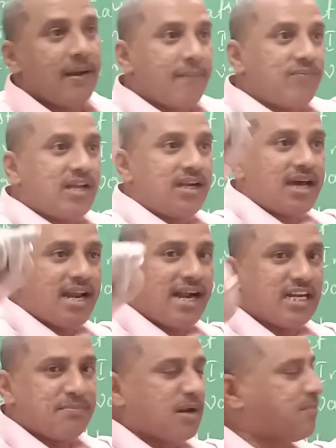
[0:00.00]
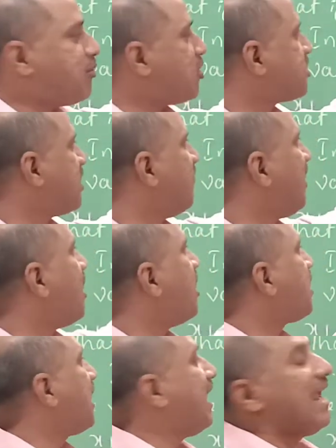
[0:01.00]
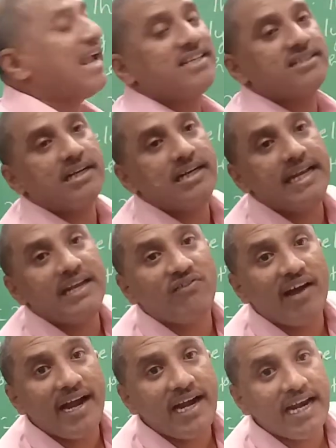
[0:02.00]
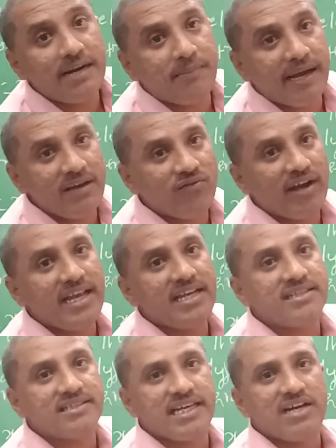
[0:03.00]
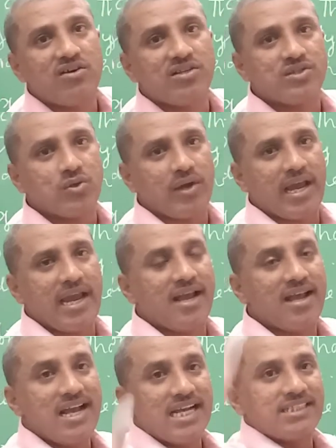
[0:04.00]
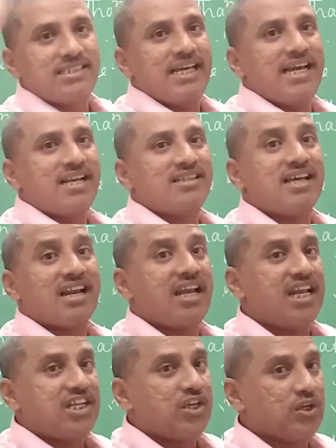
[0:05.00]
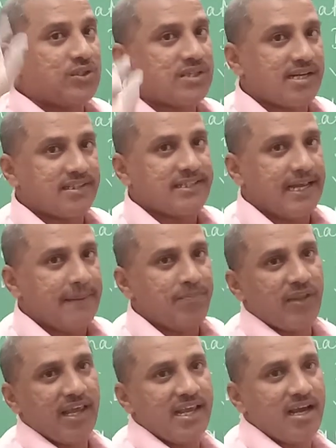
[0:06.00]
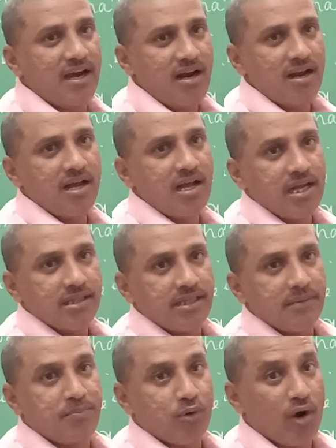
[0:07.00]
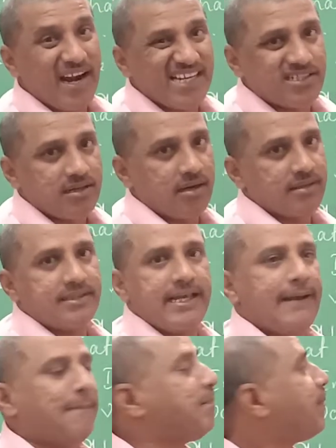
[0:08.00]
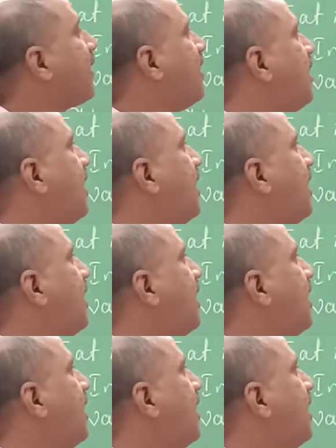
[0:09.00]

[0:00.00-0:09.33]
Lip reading: In the direct proportion we got x divided by y is equals to k. There the ratios are same. Here the products are same.